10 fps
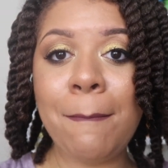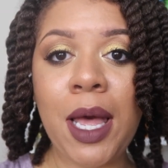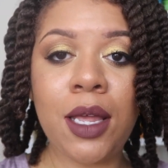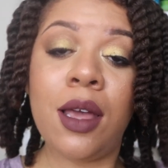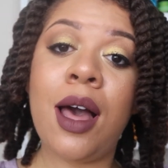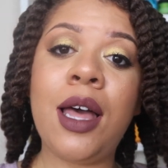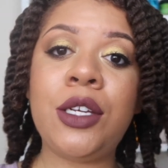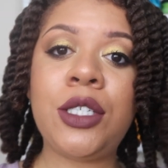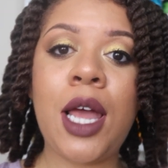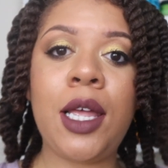
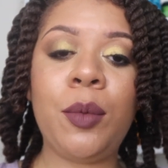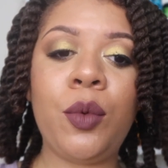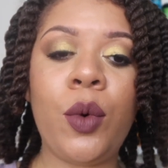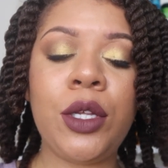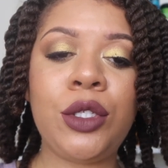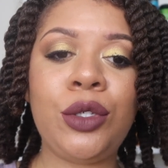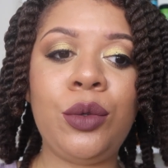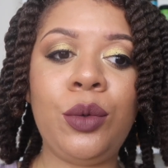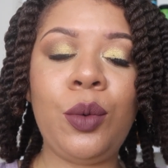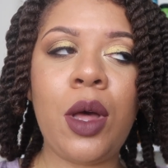Makiage. I am going
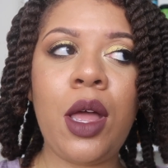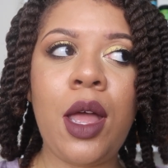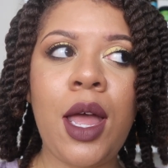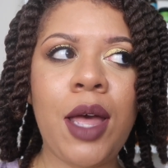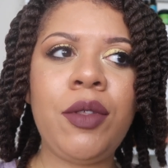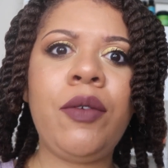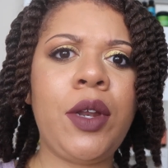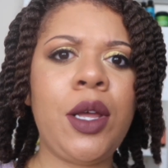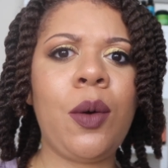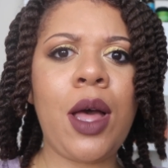to have that
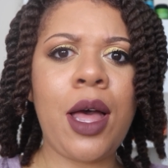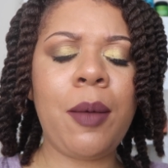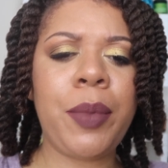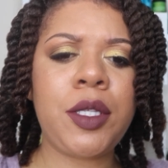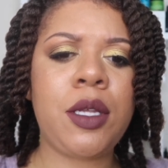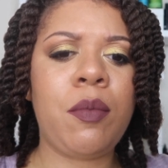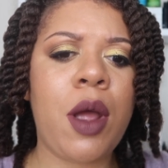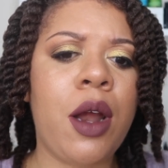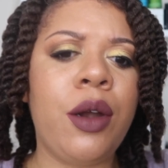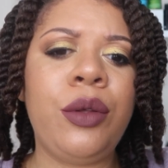video up
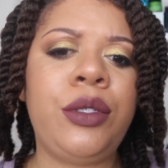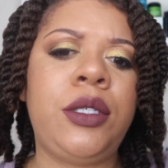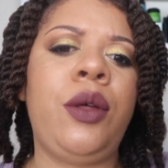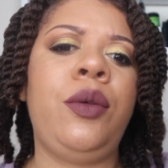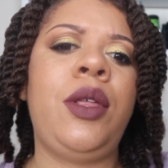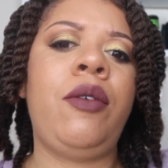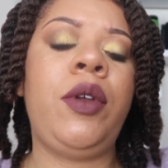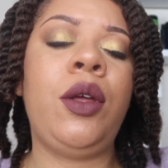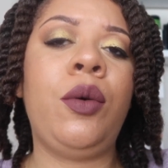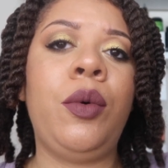tomorrow, so that
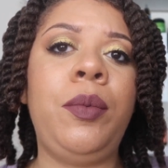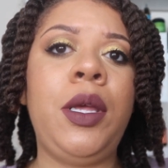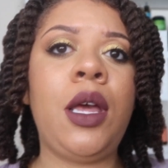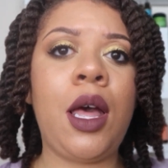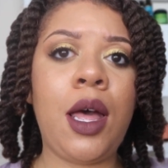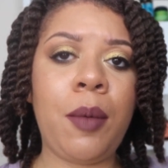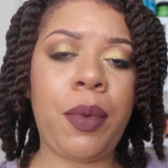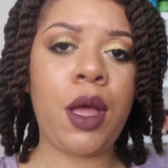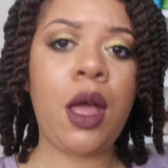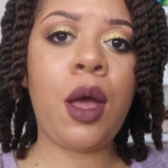video will be up